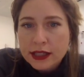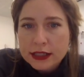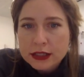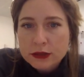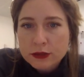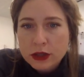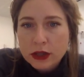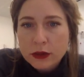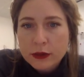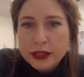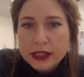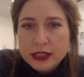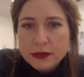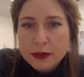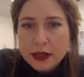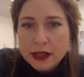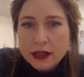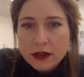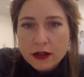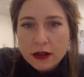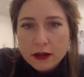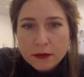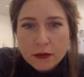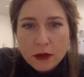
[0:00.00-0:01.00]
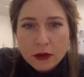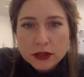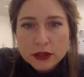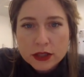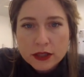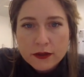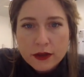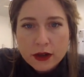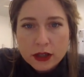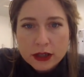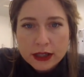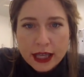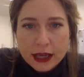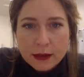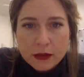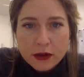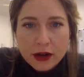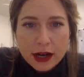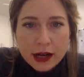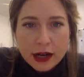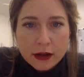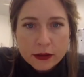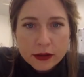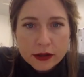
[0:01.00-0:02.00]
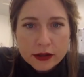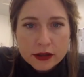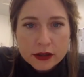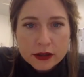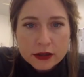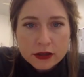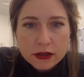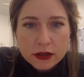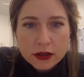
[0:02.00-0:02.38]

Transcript: That's where we spend most of our labor hours,